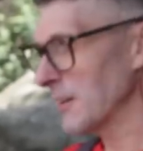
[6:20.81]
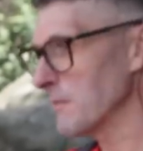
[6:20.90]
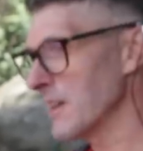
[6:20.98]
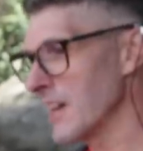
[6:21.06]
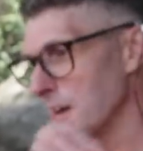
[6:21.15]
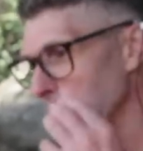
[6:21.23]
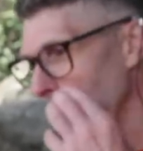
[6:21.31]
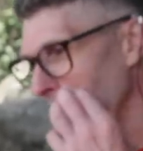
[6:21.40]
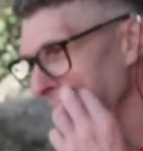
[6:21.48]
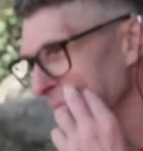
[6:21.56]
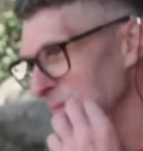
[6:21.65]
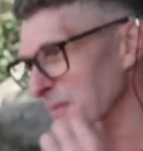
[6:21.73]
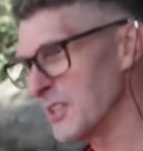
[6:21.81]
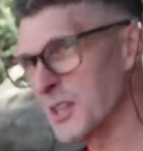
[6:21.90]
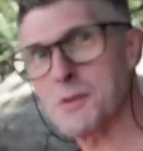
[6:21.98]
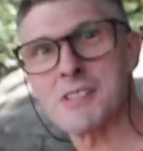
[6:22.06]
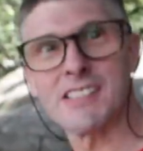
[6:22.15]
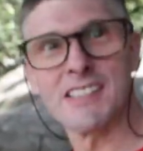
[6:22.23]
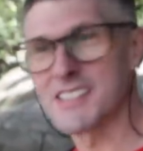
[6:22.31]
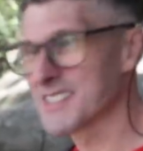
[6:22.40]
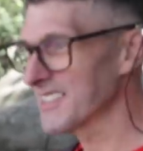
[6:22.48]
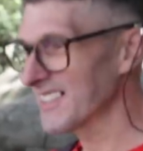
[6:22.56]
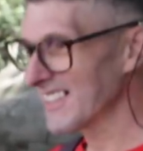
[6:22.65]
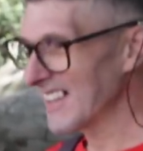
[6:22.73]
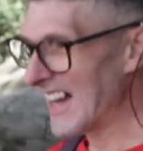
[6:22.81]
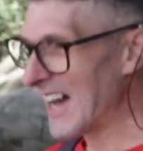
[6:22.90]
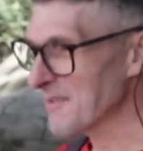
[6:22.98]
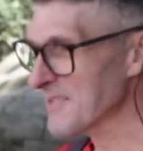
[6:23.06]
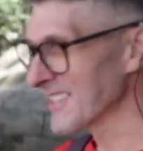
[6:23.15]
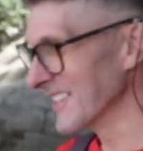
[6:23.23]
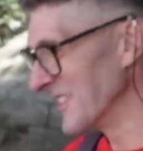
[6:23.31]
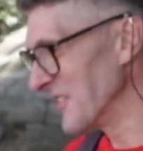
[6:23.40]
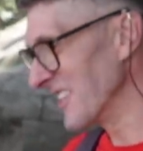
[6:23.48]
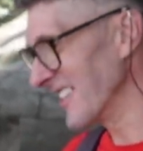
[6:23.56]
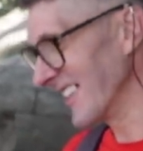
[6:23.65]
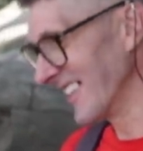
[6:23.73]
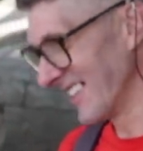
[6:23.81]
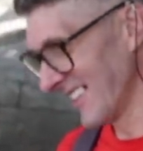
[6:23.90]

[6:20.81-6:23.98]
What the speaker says: it, me. I'm useless. Absolutely.